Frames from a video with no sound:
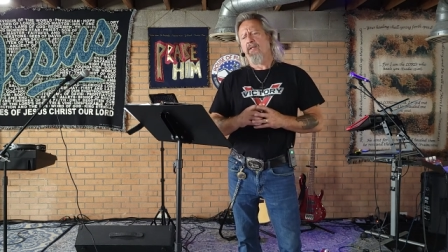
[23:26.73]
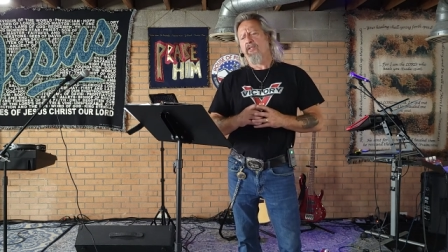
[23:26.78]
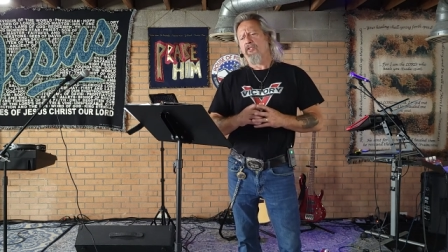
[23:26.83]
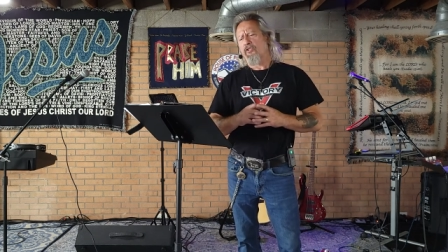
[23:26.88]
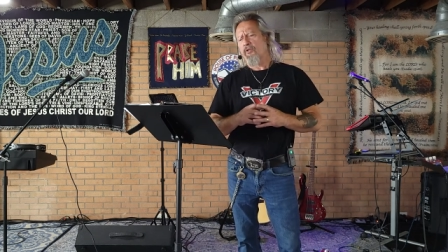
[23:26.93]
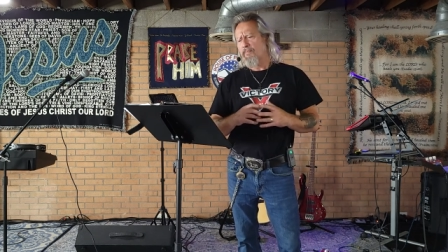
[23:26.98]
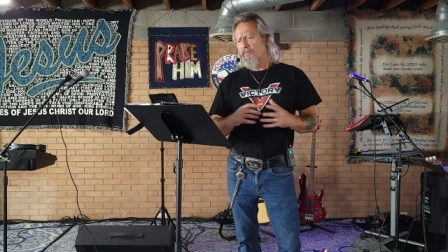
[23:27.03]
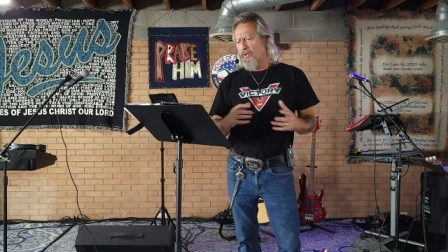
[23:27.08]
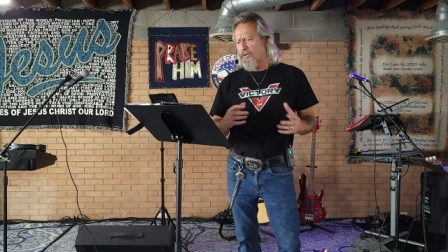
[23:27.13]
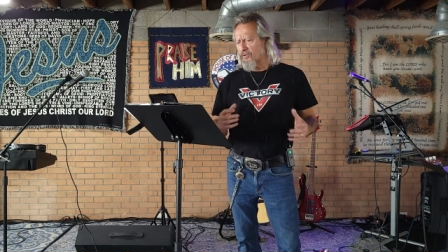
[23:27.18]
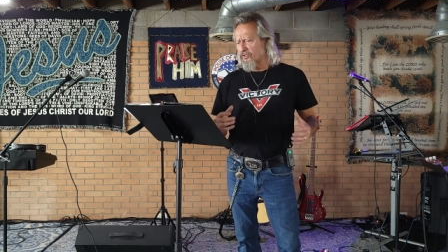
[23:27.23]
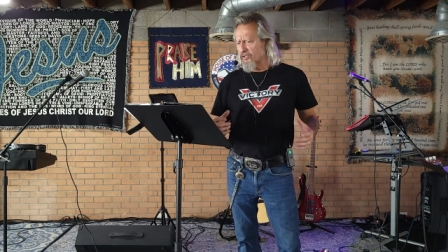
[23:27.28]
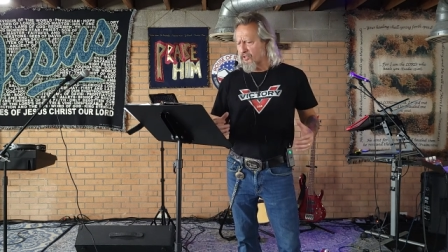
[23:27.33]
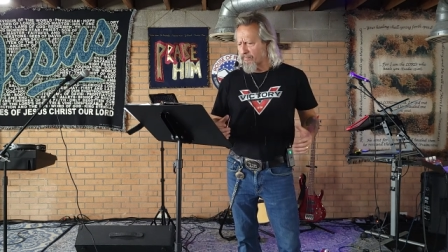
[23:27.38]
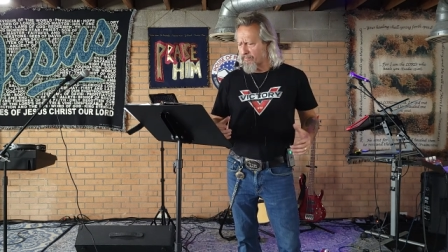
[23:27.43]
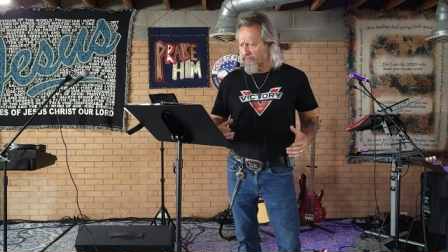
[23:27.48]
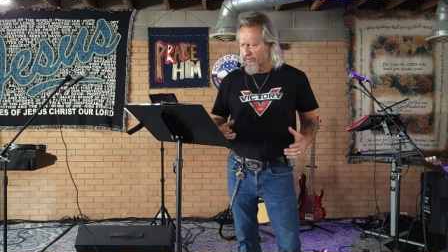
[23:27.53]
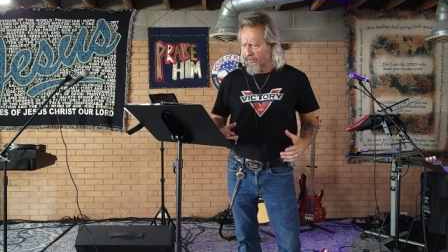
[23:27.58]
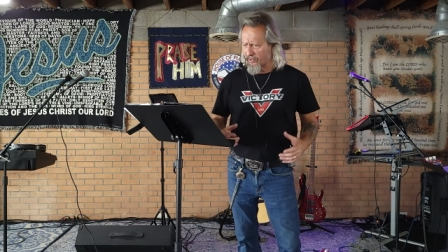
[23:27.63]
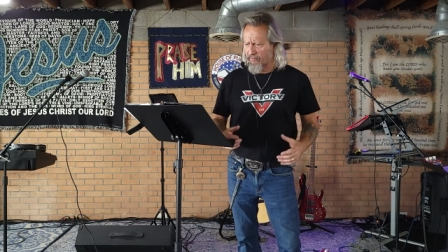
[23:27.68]
Suppose
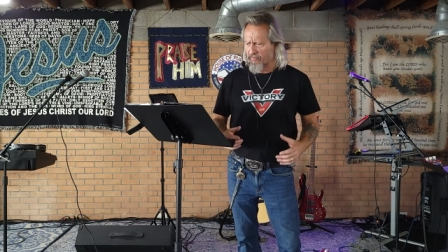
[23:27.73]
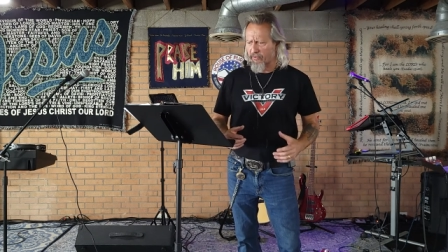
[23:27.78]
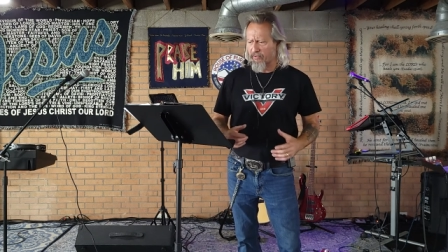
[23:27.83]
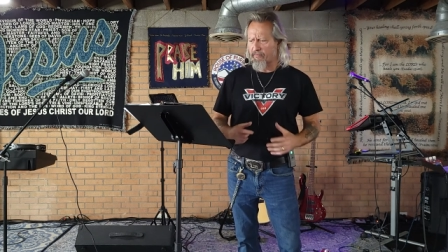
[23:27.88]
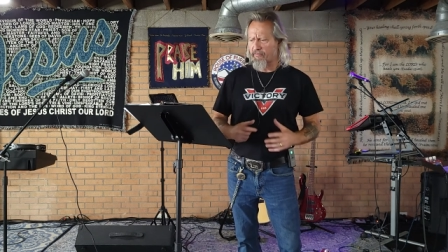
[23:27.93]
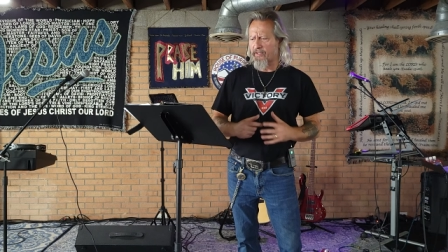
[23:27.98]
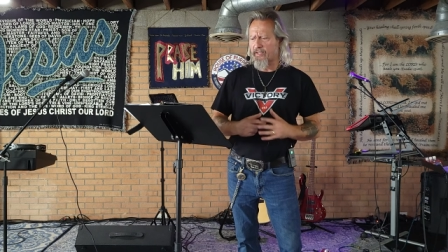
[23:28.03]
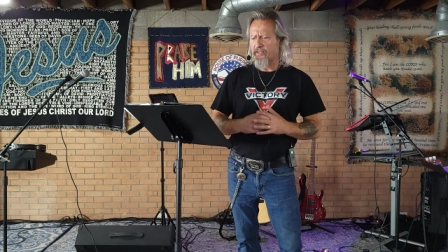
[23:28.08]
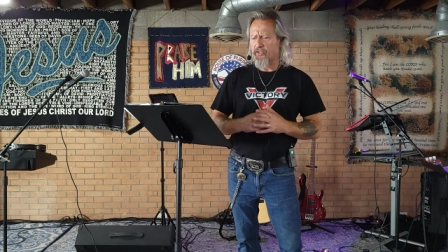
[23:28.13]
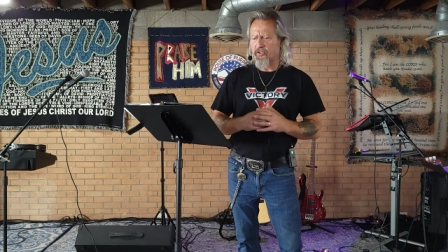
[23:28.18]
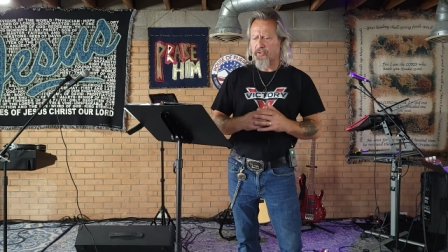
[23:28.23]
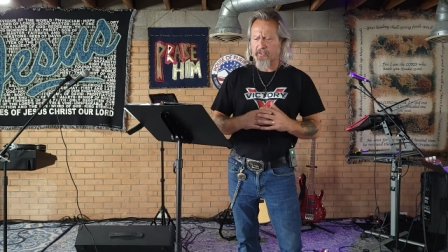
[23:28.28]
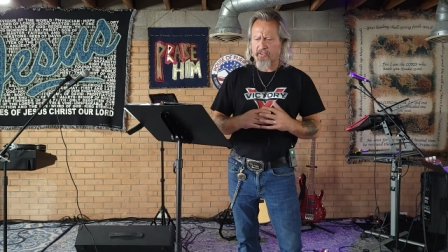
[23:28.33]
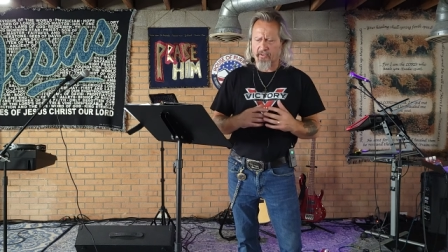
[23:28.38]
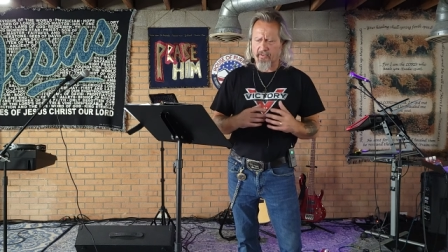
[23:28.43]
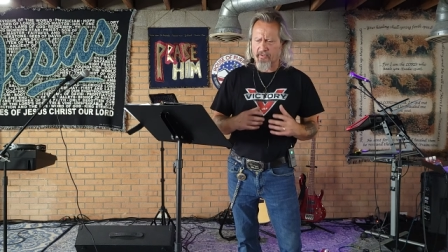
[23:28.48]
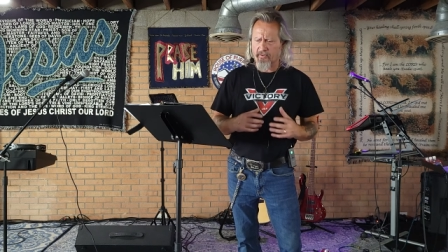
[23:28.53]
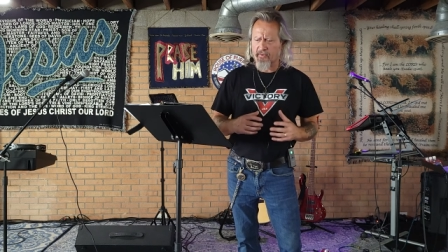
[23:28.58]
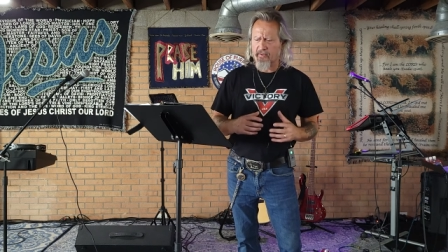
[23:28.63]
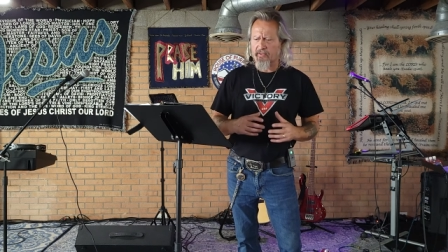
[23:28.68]
a believer invites you
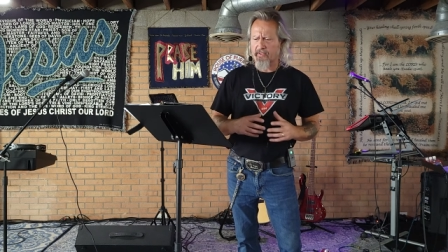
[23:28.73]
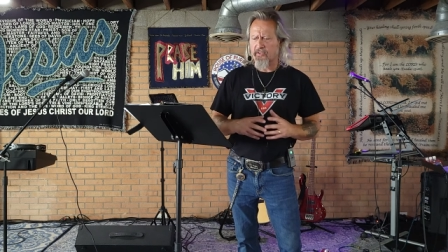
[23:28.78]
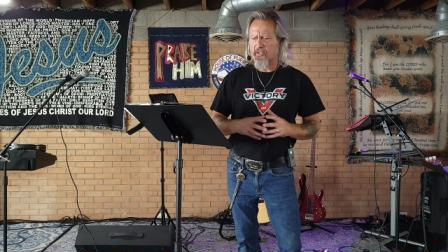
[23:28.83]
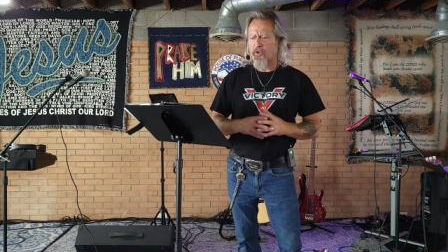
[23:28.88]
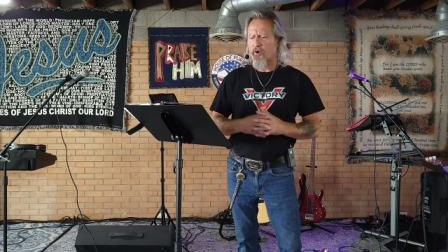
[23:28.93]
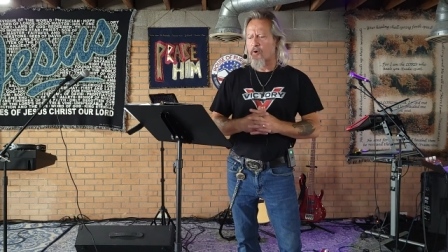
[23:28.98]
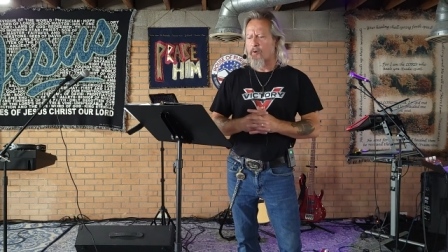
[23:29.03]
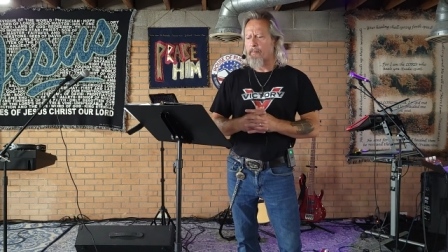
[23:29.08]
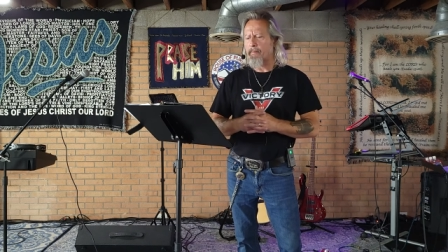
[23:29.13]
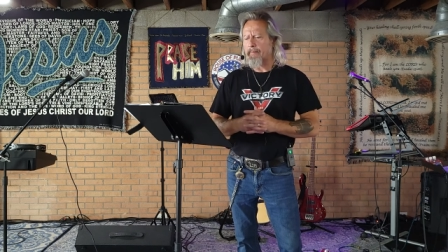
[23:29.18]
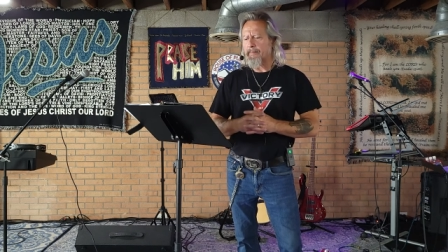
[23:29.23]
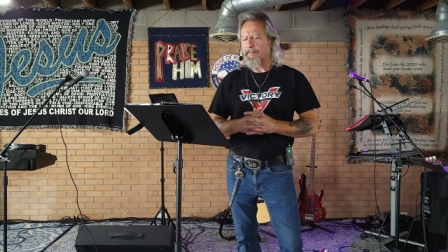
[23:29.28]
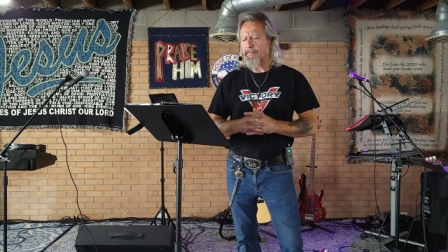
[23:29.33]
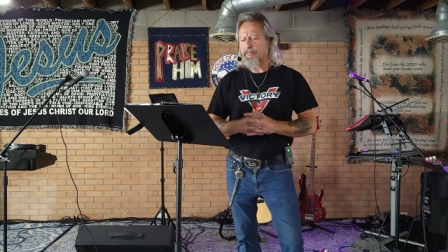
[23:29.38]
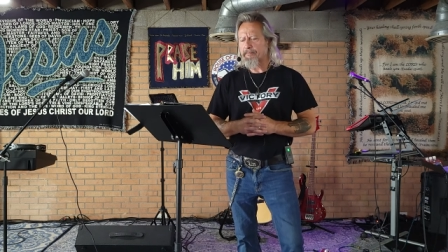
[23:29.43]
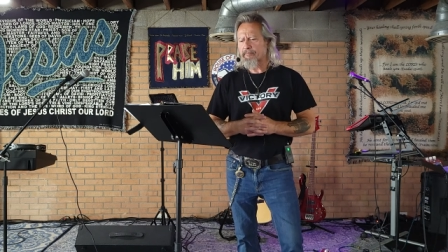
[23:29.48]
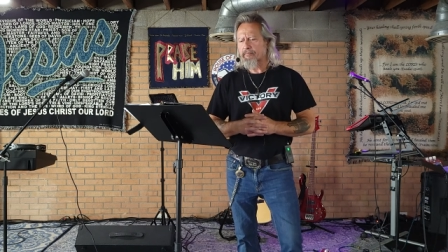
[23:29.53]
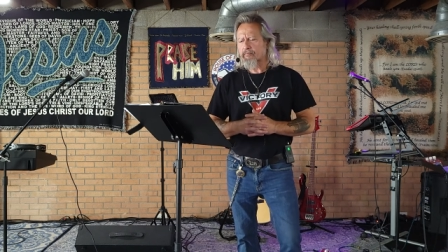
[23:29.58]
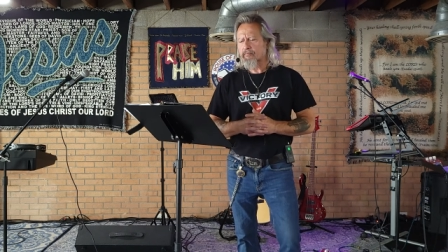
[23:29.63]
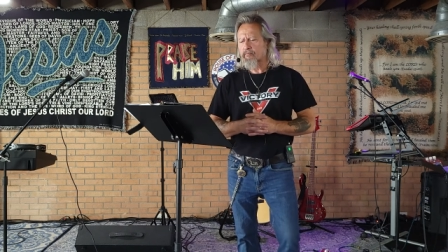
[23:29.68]
to dinner in his home.
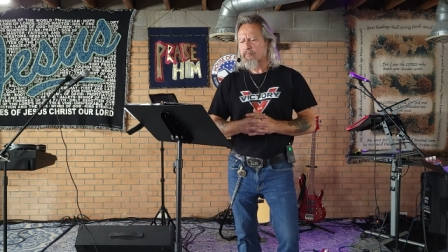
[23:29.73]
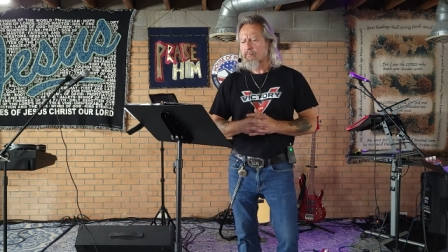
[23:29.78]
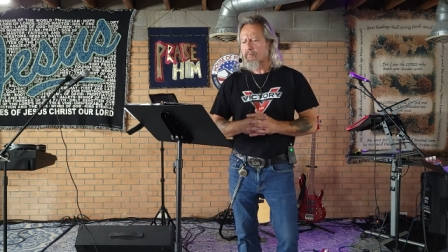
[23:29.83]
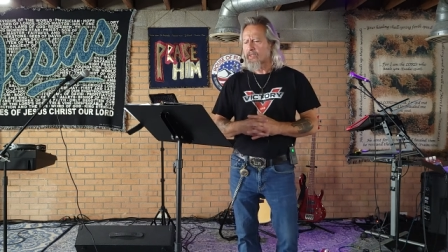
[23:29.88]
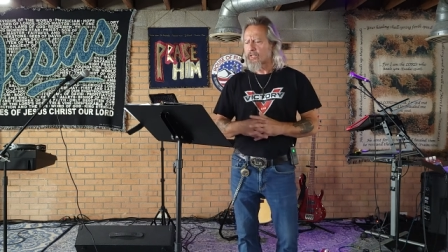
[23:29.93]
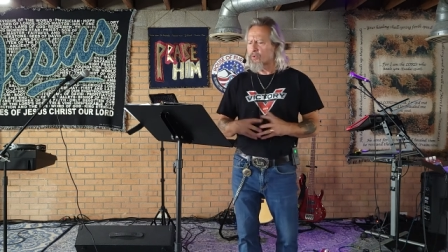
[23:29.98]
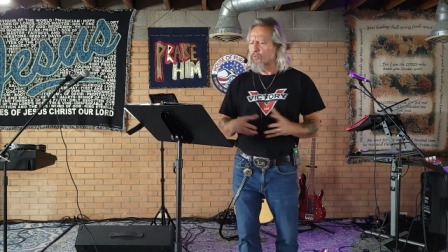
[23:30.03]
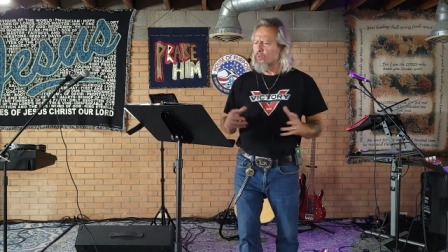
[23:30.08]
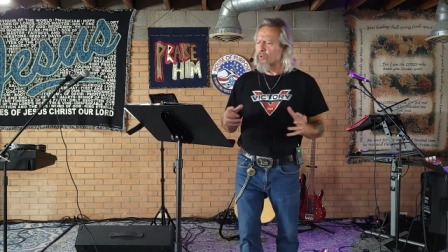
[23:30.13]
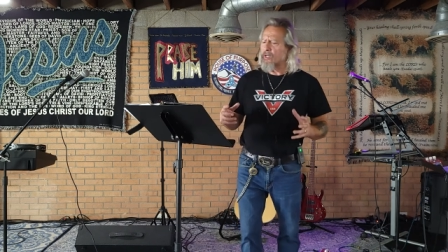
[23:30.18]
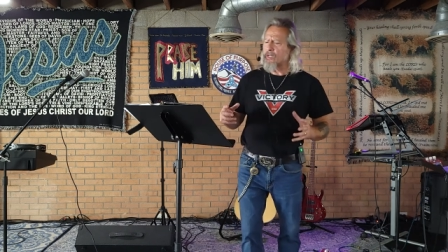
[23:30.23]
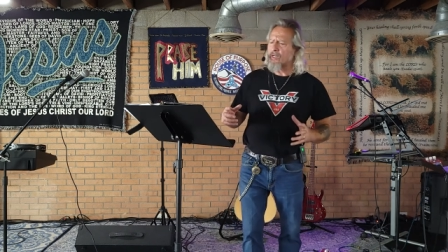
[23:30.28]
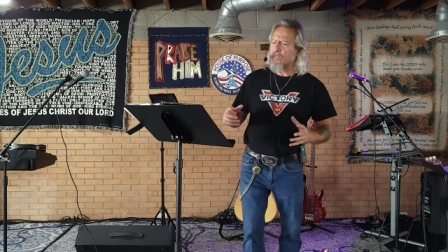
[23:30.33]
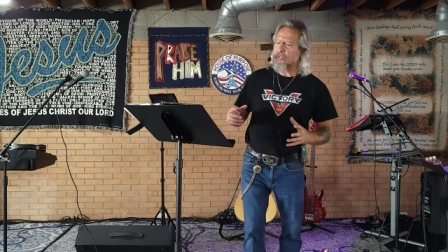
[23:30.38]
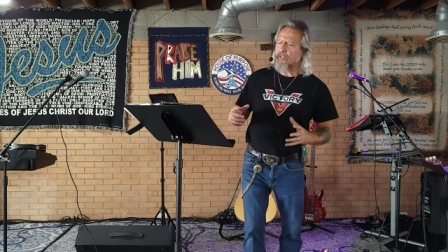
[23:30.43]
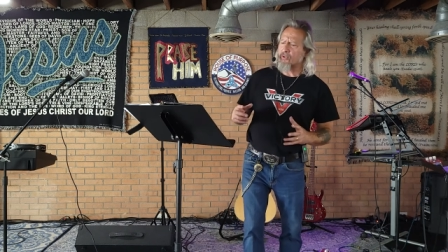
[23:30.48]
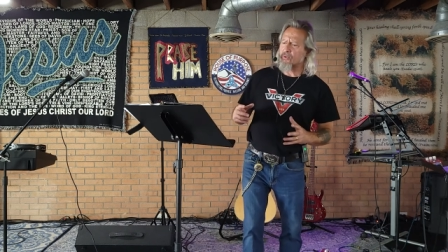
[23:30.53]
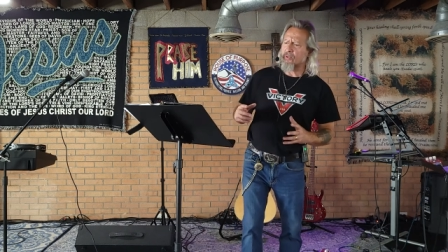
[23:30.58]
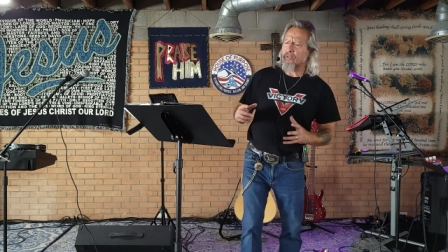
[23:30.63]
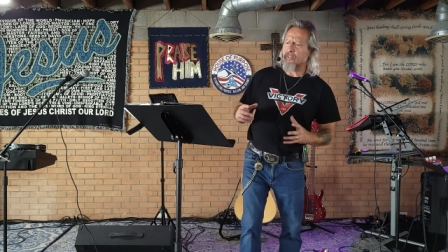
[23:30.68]
Would a